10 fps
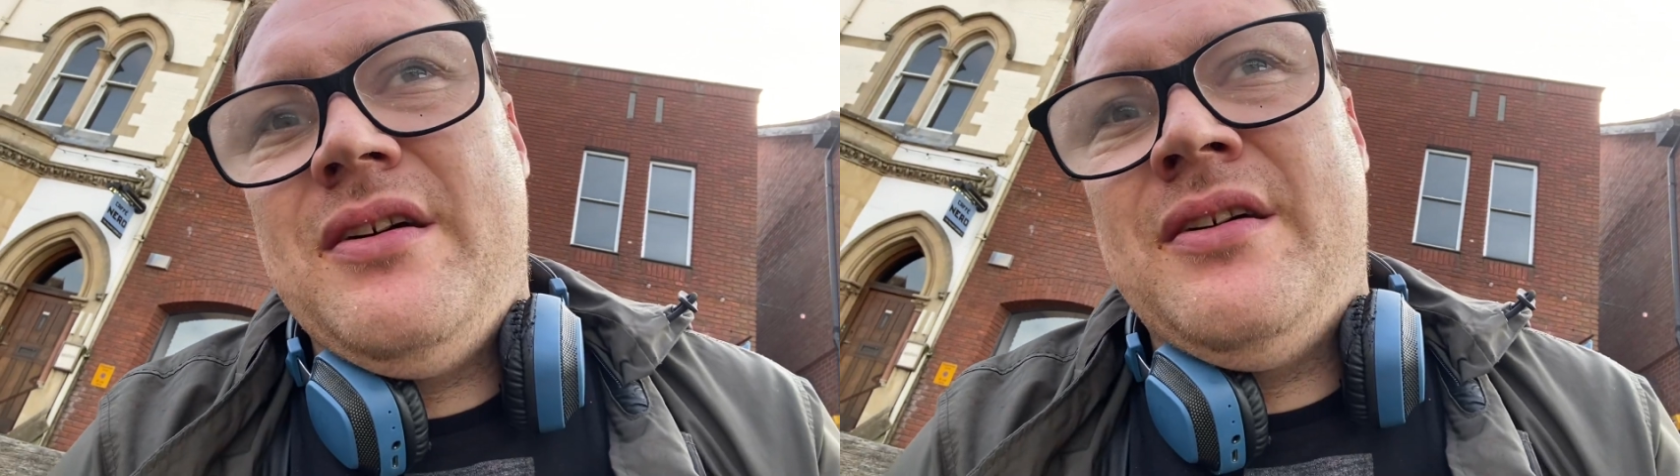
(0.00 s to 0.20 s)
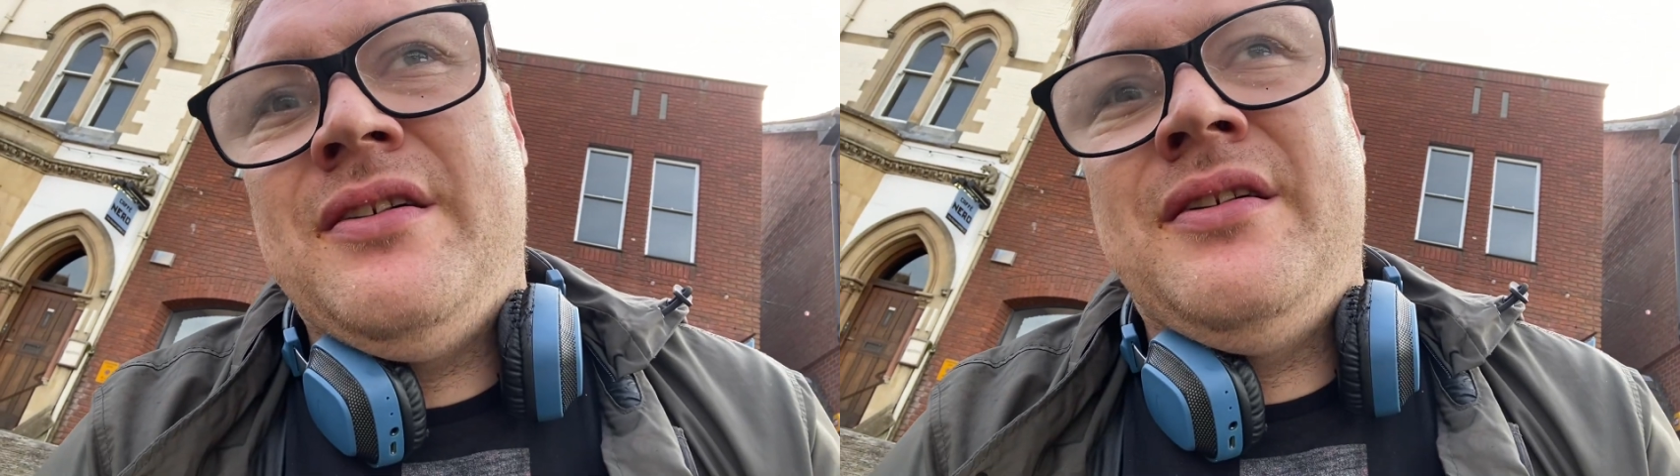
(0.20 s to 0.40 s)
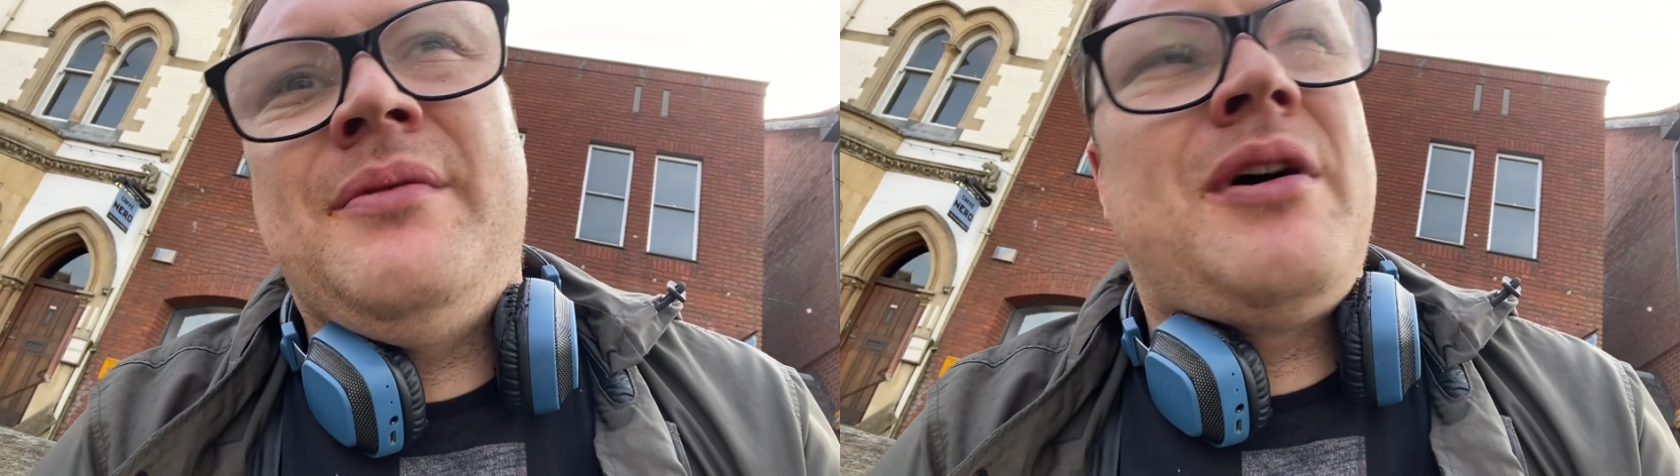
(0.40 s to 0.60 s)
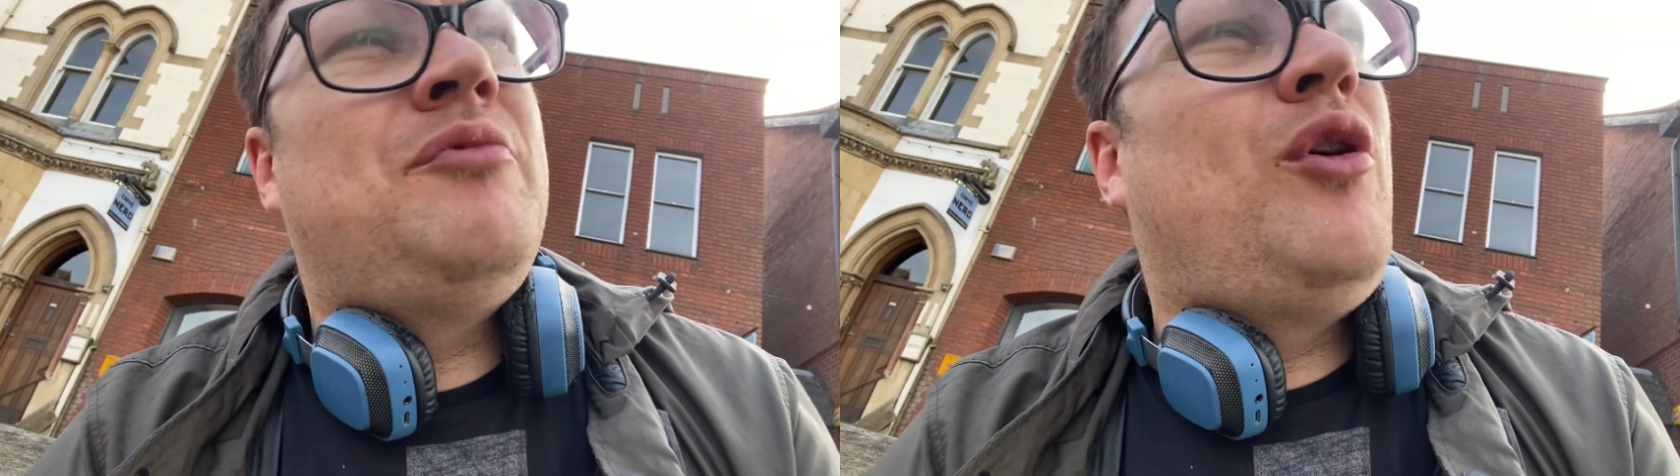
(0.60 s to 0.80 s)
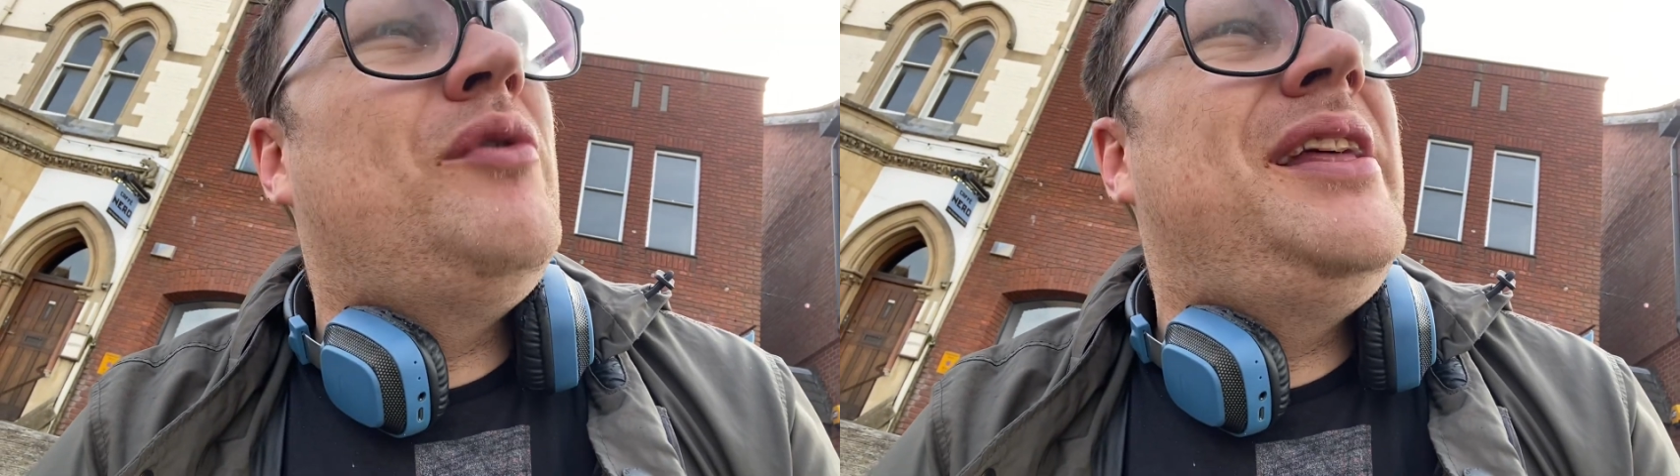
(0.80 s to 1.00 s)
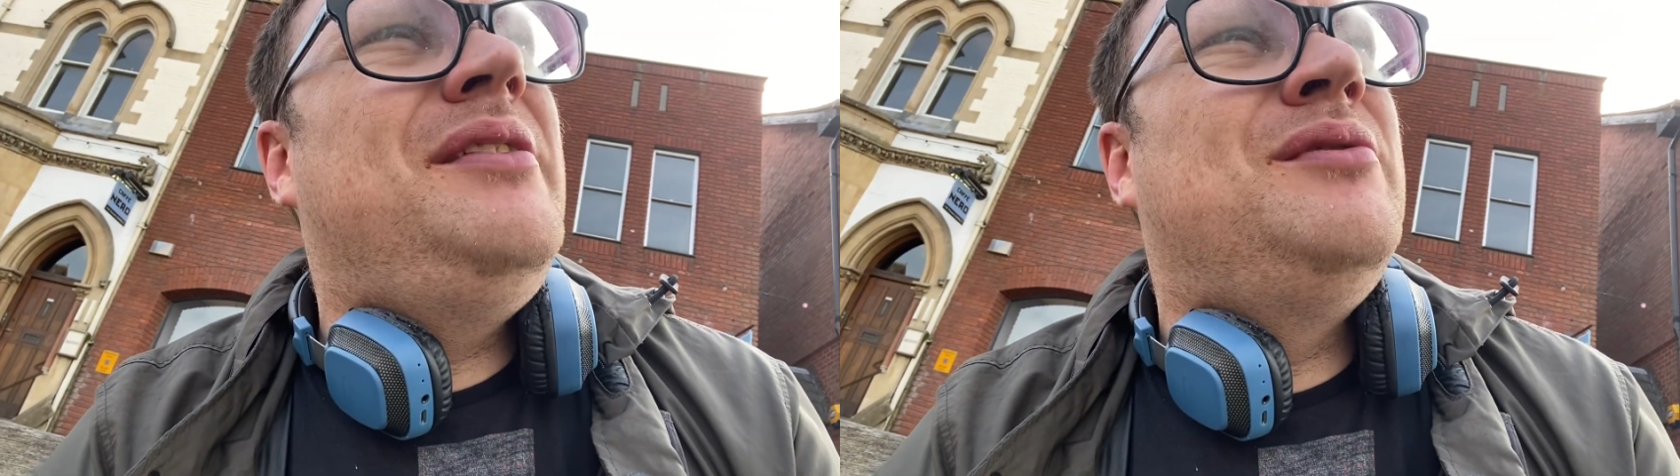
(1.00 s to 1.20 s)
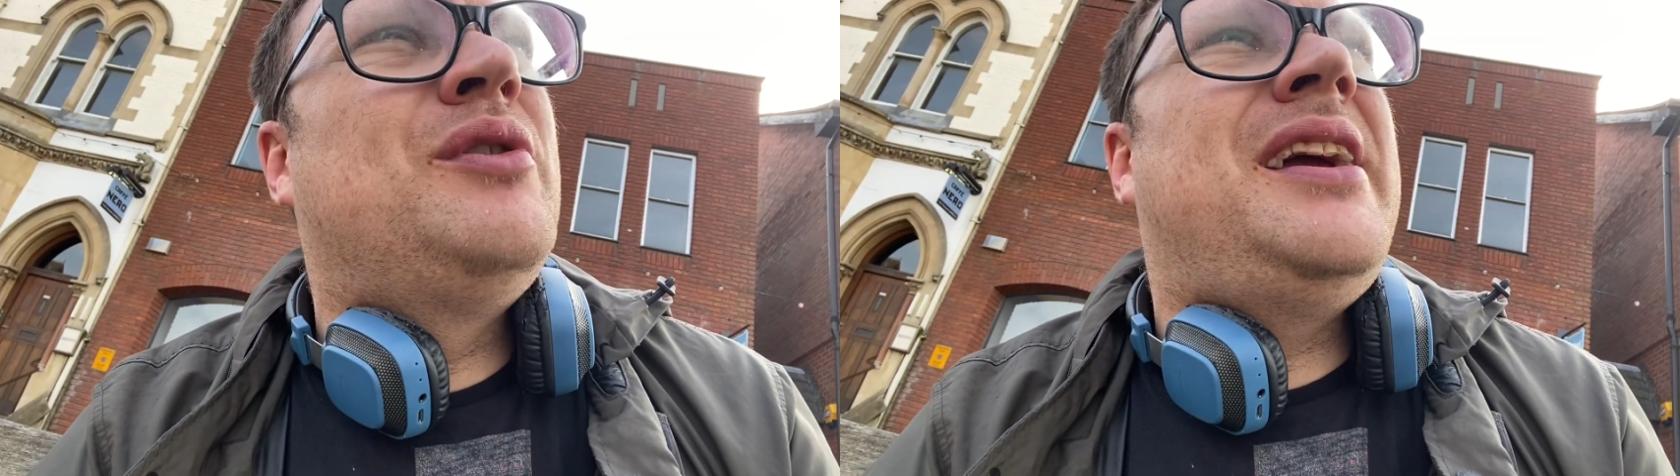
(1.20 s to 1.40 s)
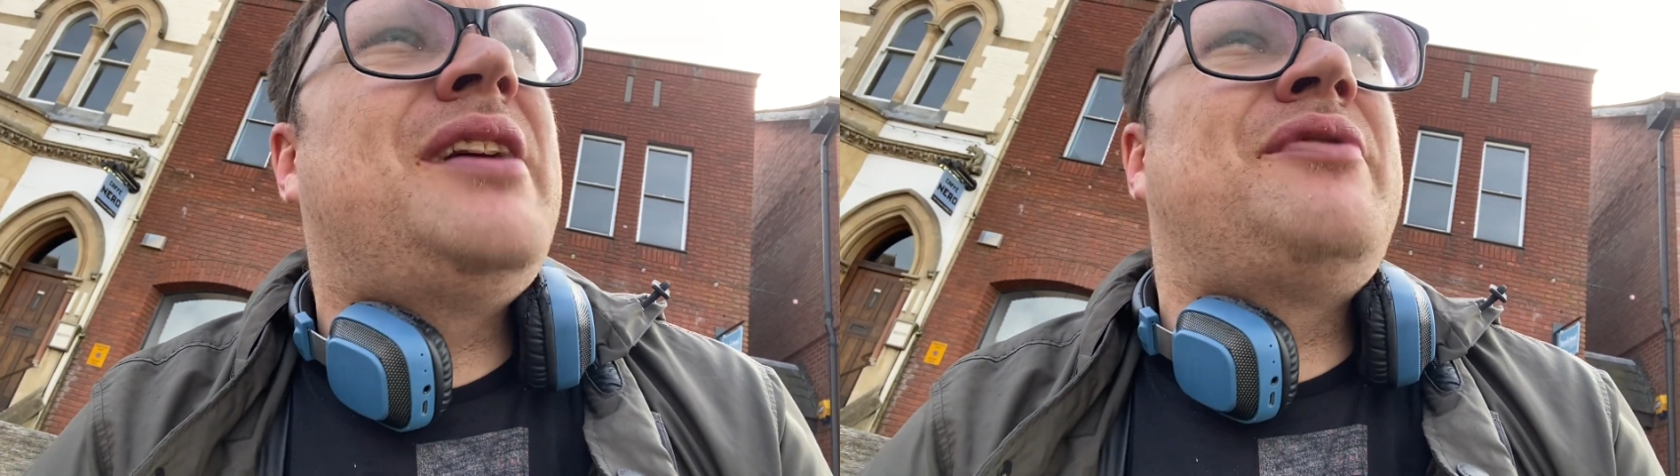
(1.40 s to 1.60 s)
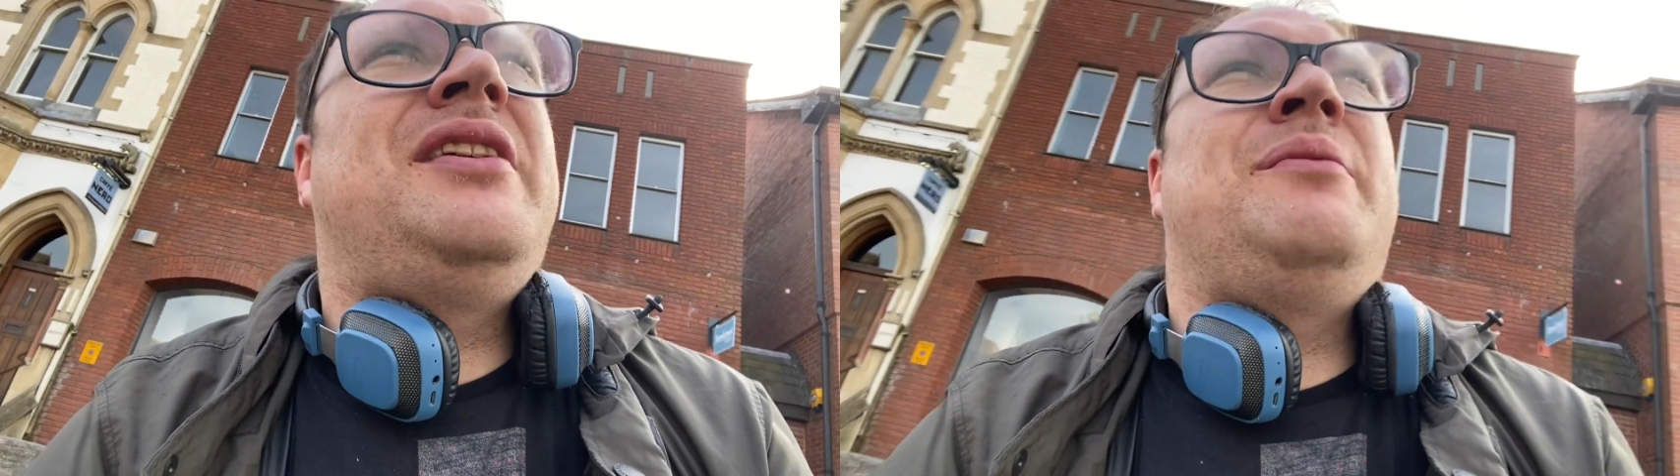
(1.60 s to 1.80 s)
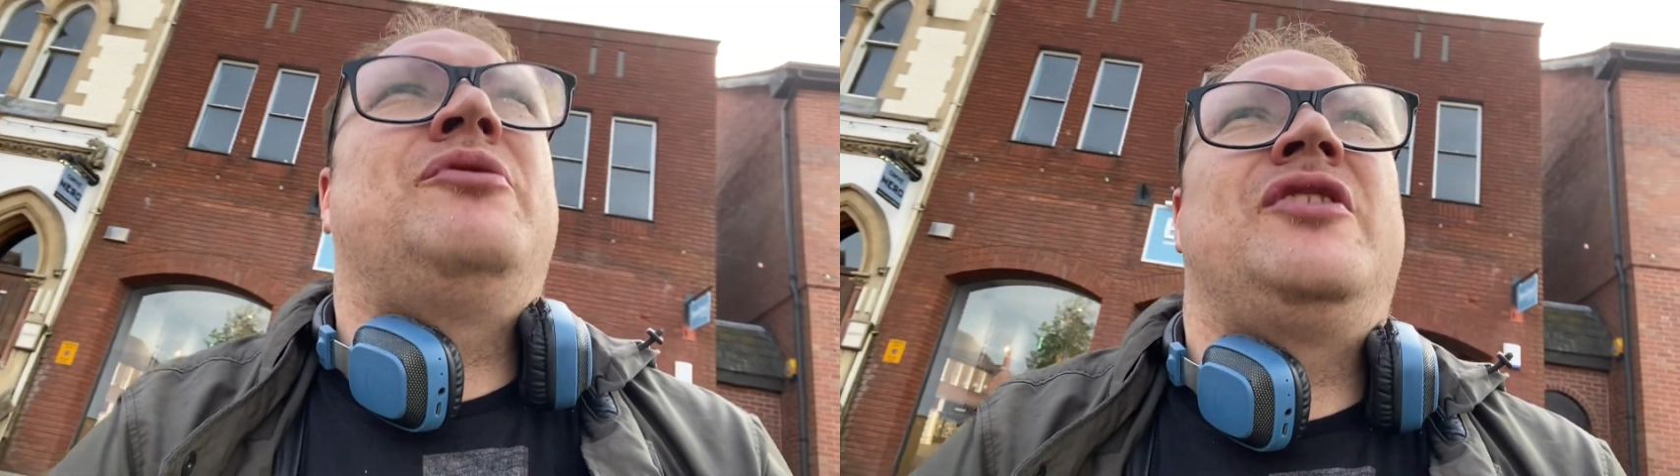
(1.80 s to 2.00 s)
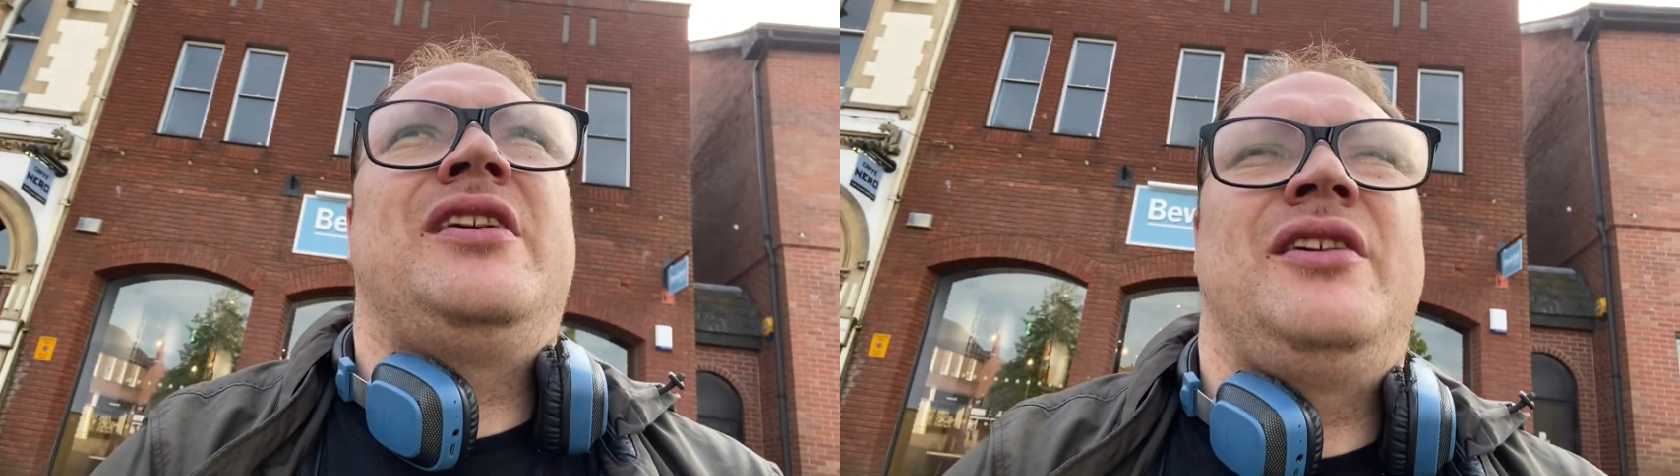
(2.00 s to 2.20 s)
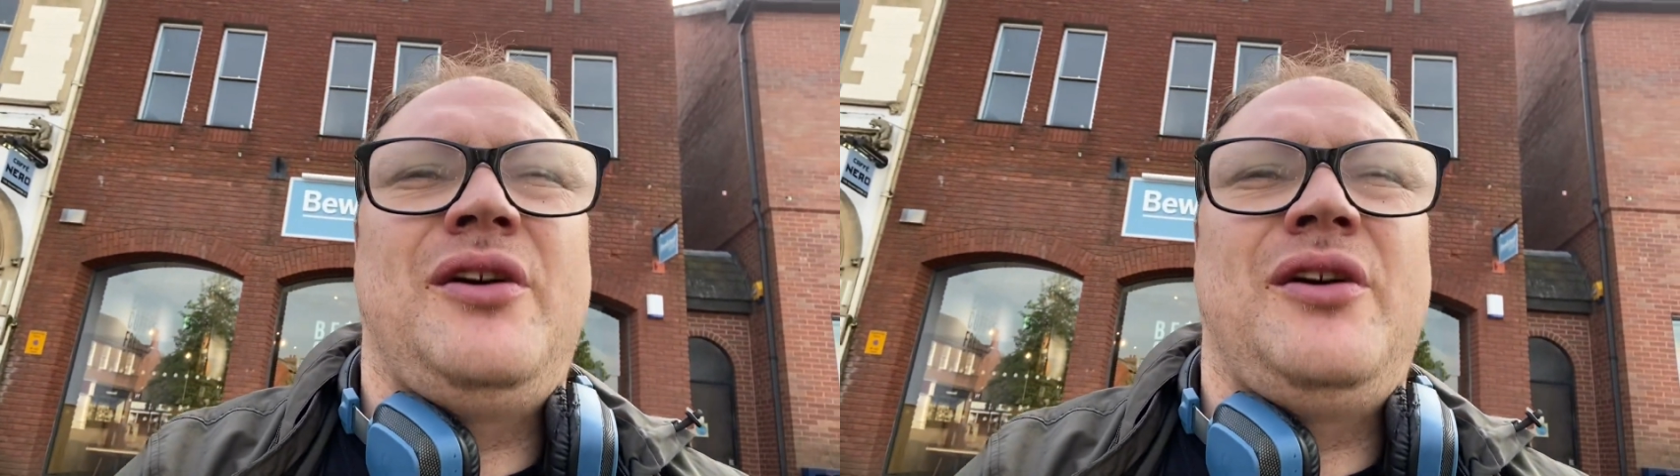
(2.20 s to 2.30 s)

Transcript: um, I'm not really looking out for anything particular.